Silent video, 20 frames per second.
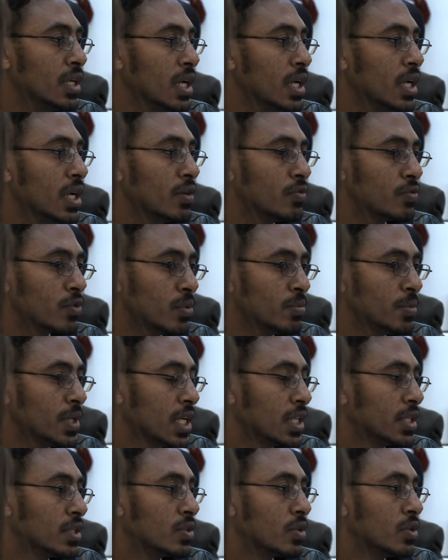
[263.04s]
integration
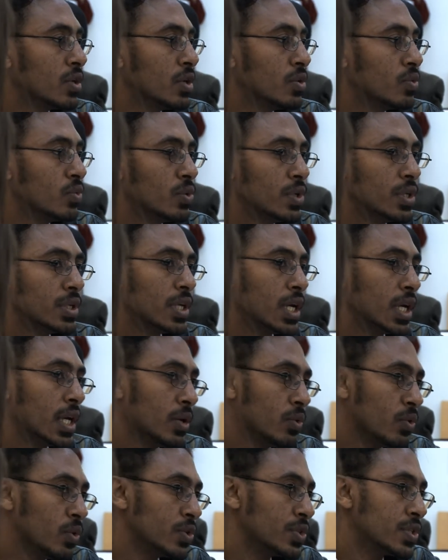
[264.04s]
of refugees
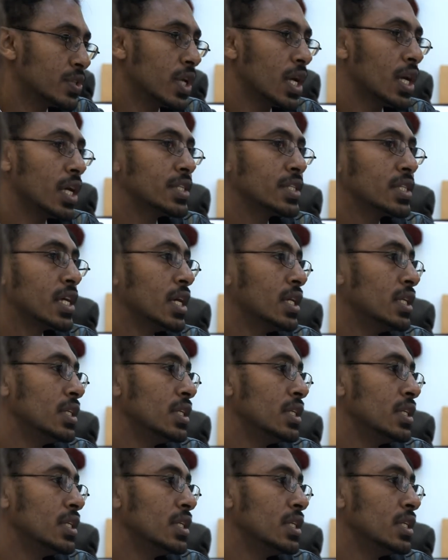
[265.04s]
in the region.